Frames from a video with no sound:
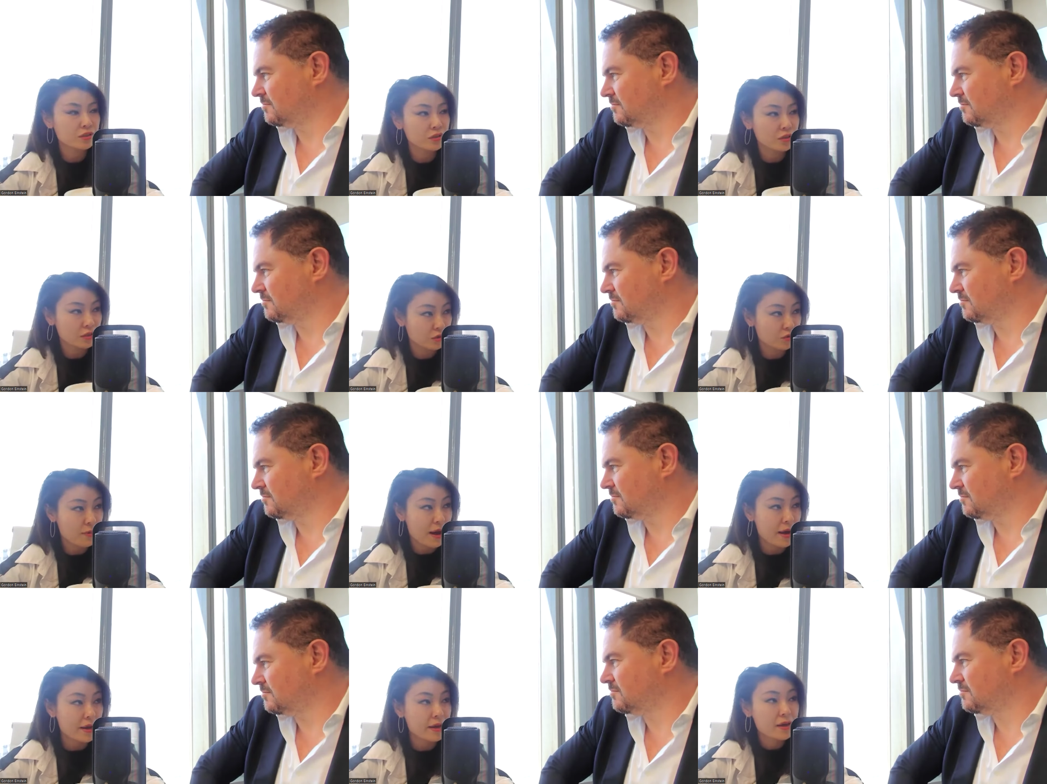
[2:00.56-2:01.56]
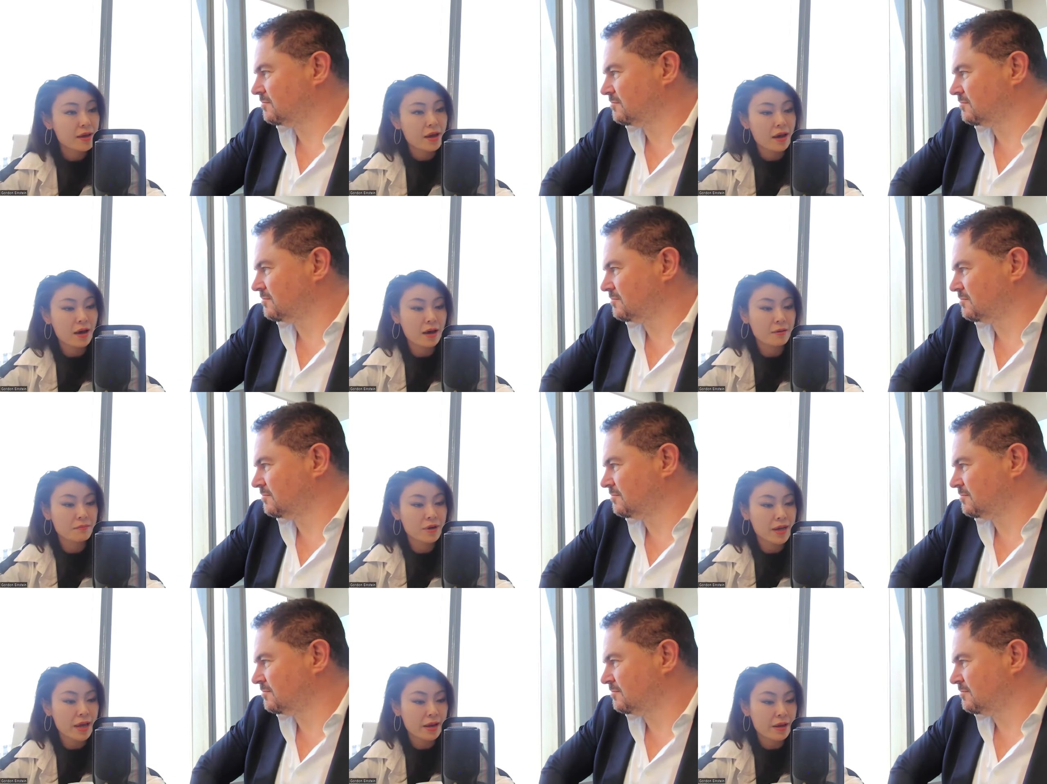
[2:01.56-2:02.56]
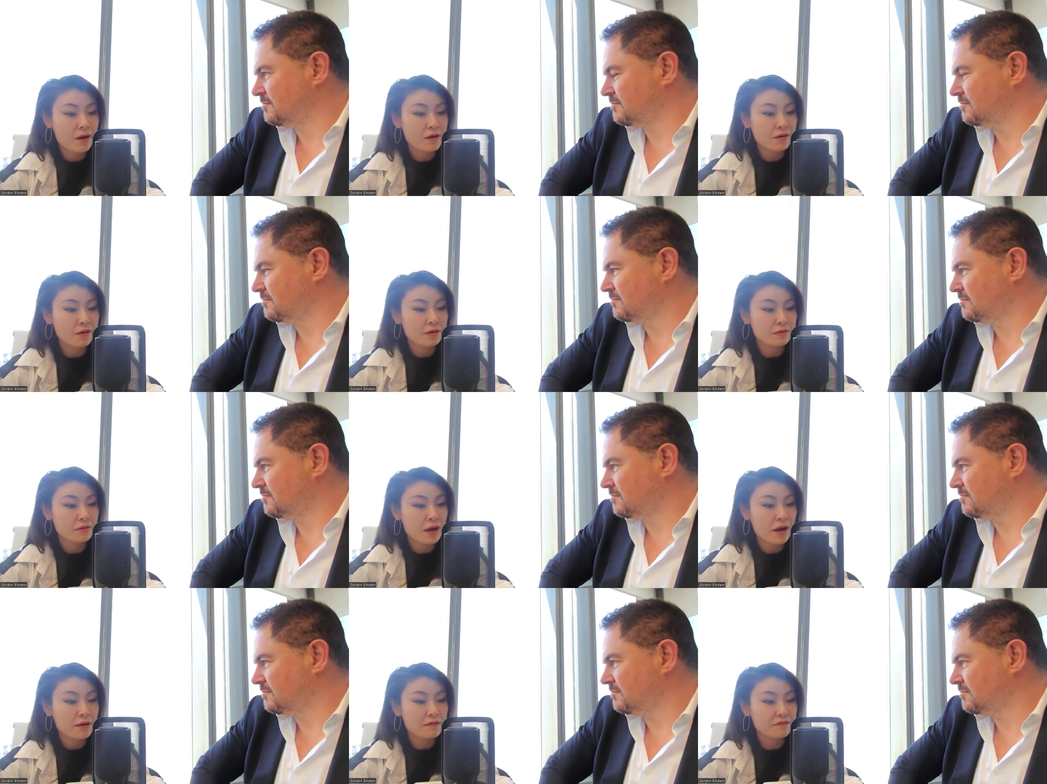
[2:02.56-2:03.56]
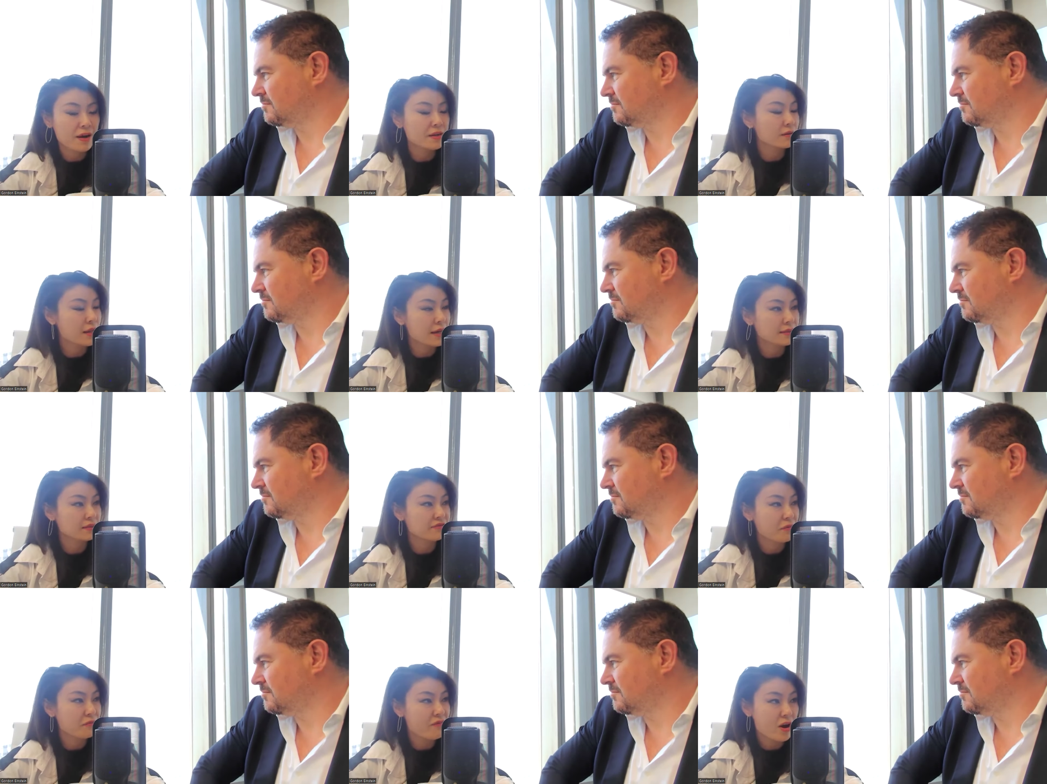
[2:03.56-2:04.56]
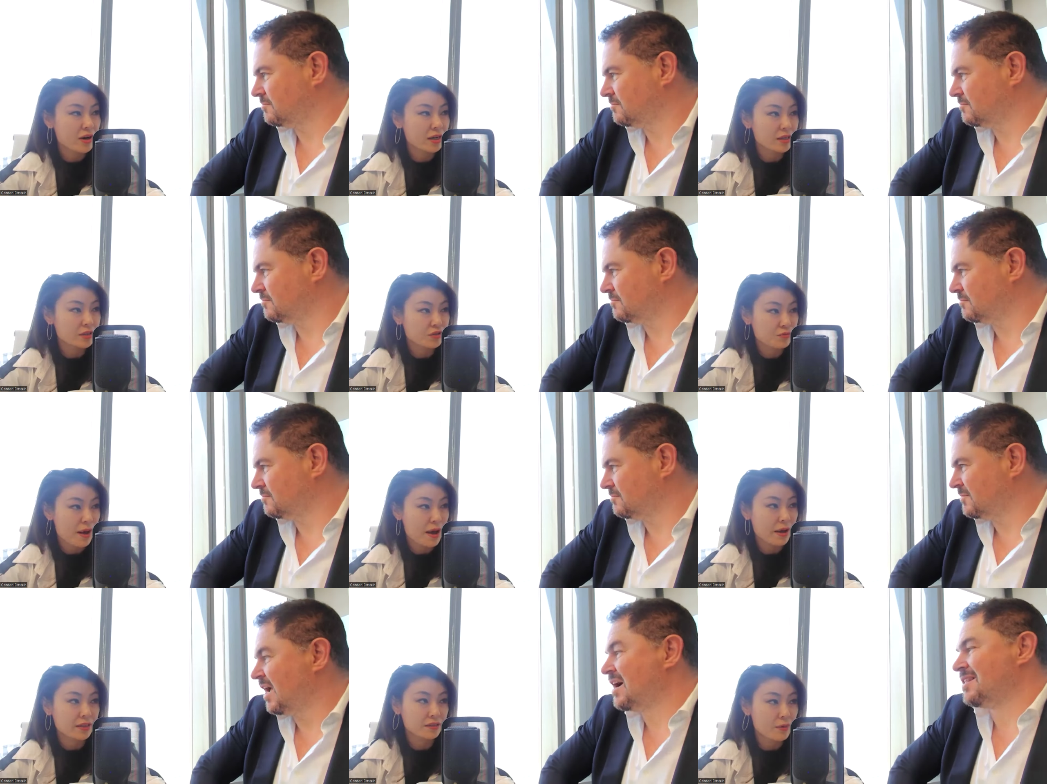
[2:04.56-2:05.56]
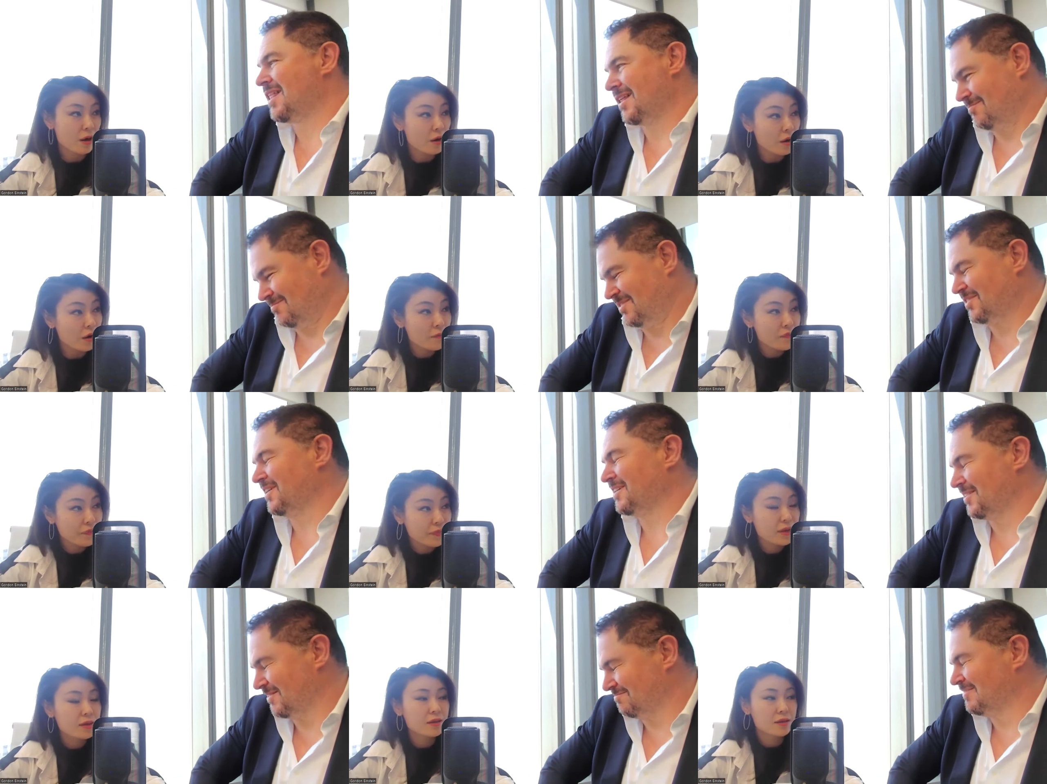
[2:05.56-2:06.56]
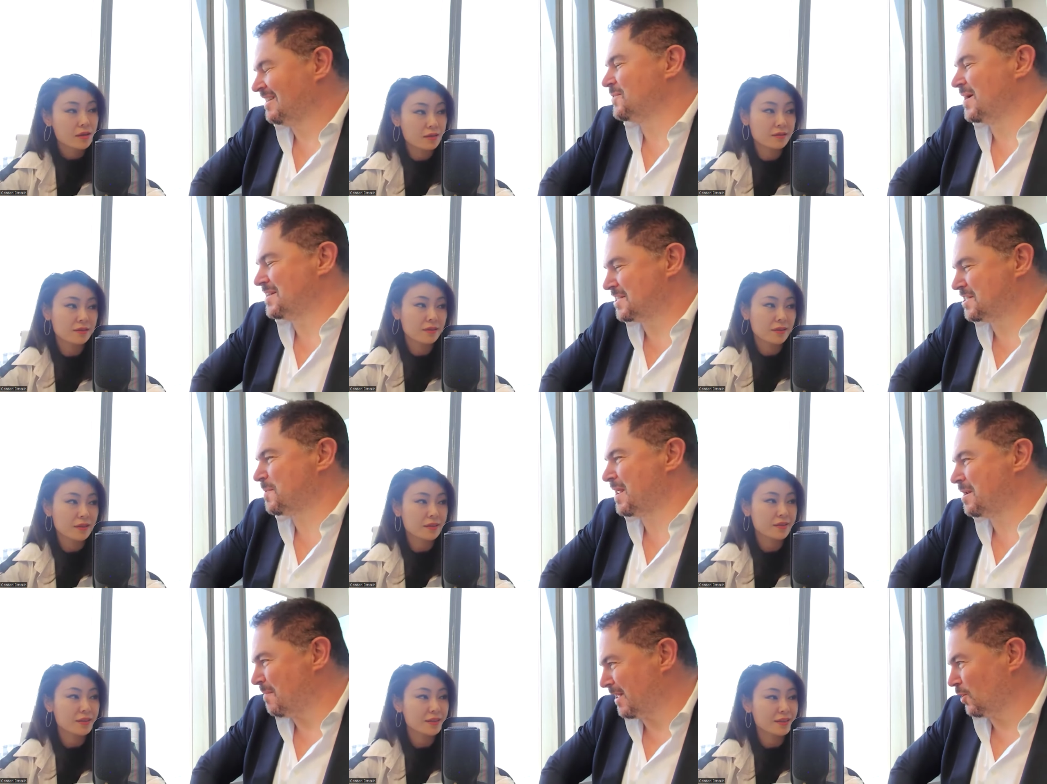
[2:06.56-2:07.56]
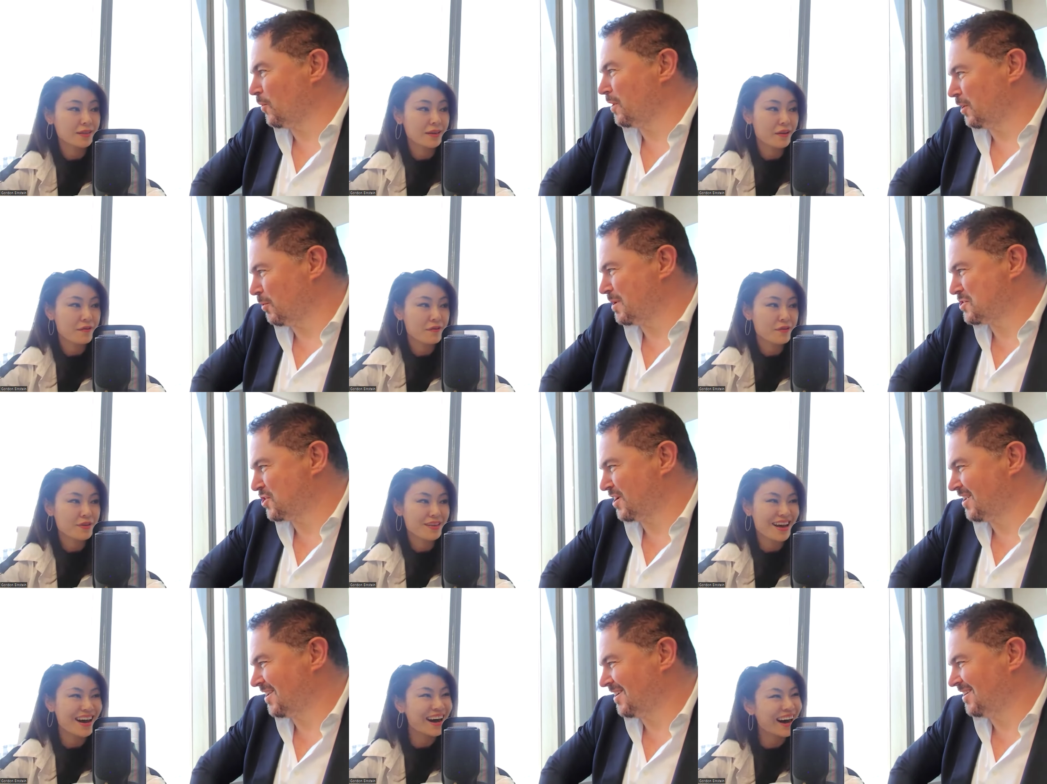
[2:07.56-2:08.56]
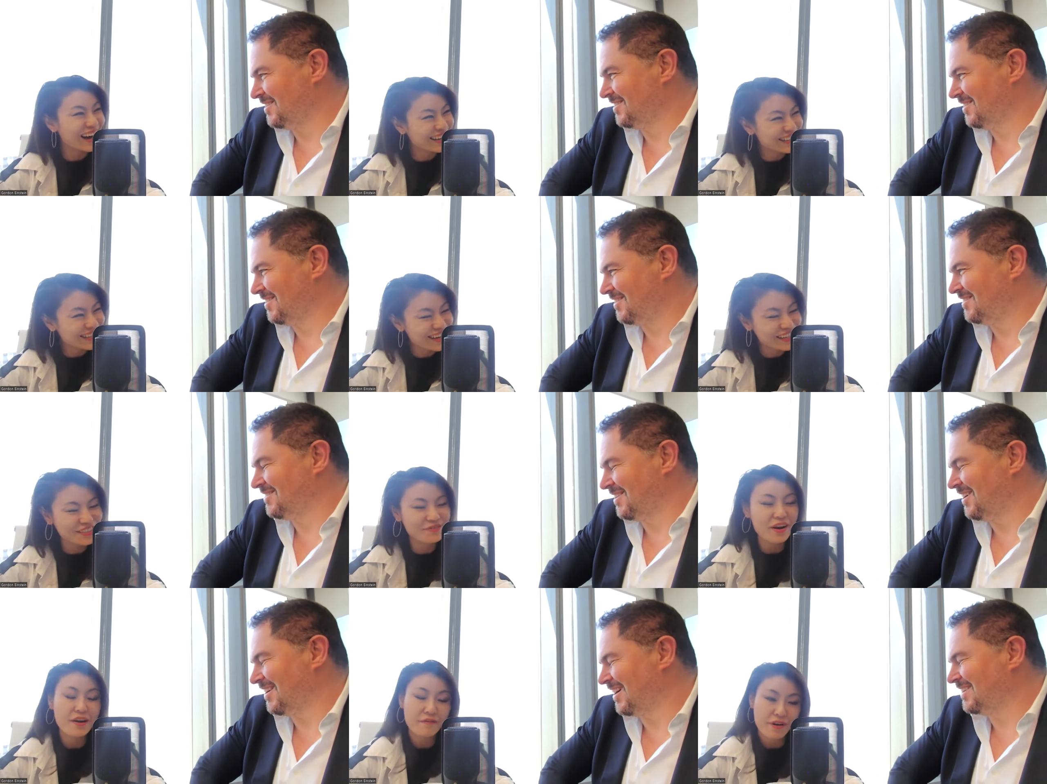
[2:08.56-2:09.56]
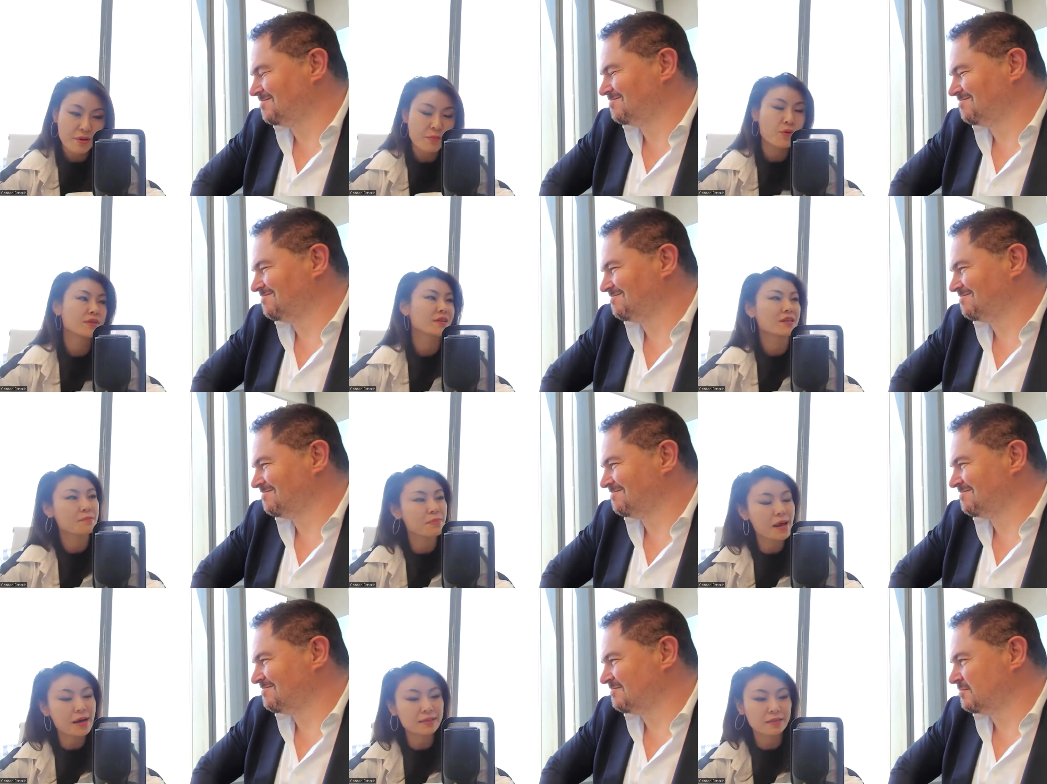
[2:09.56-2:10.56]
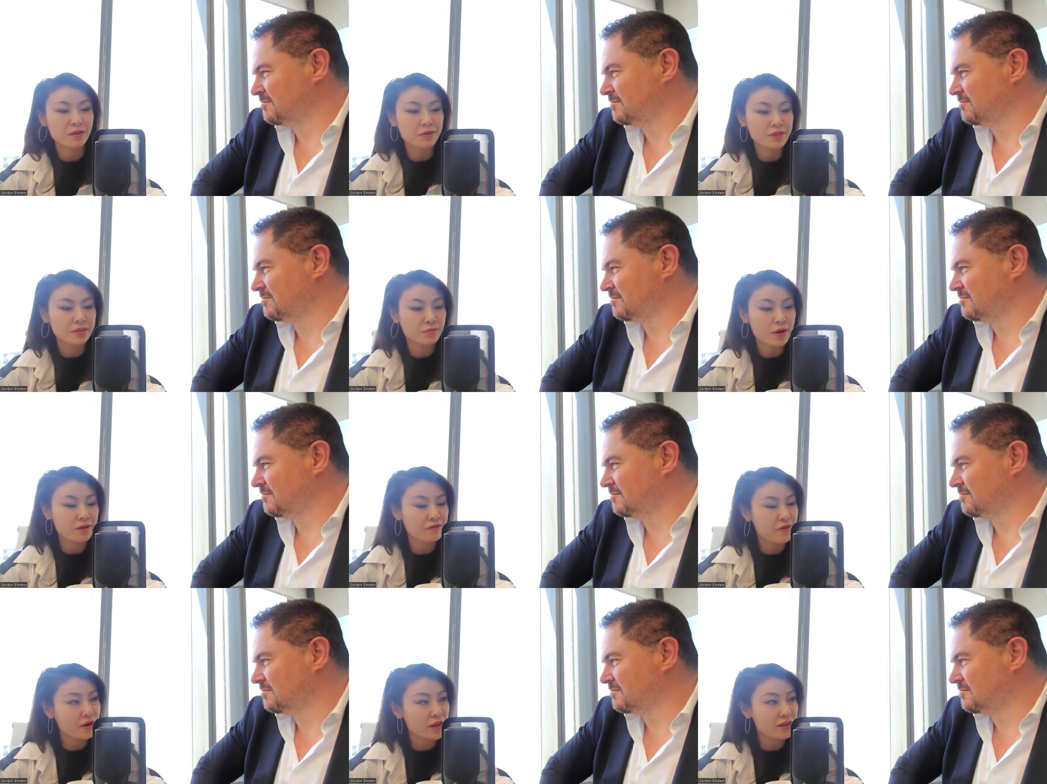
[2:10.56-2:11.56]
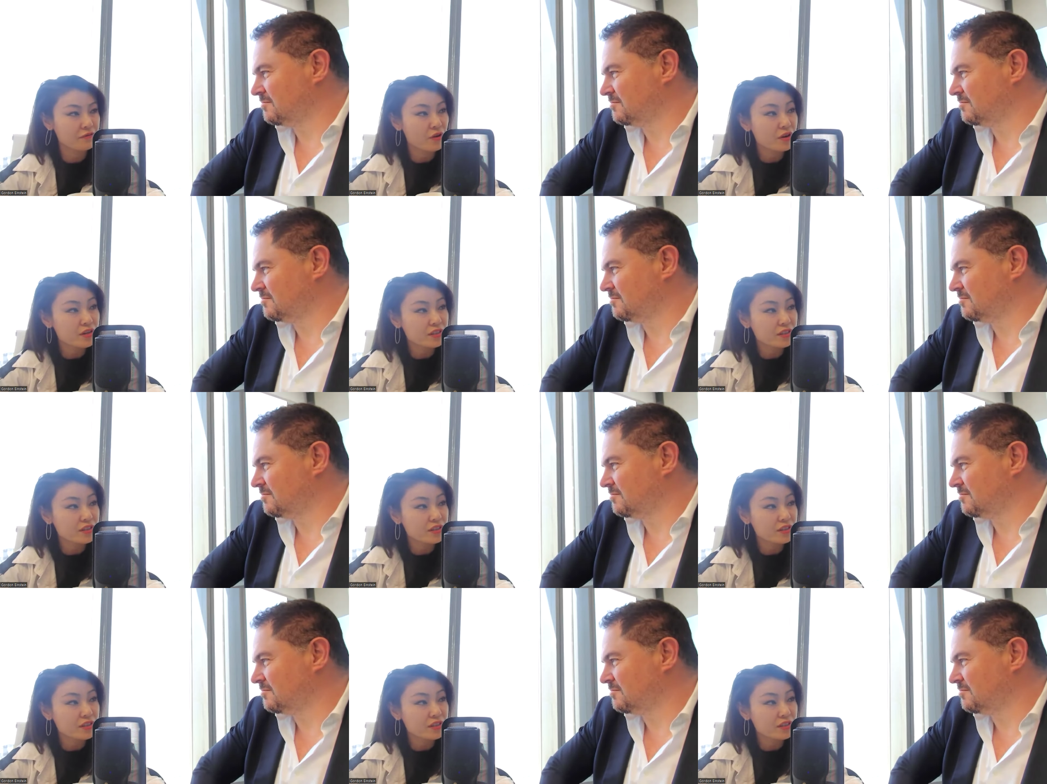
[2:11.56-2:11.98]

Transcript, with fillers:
Speaker 1: in in Dubai. Mm. Um, we're getting our uh, final license from Vara in Dubai as well.
Speaker 2: You, anticipated my lawyer question. yeah,
Speaker 1: yeah, it's very yeah. very important. Compliance is always one of our key focus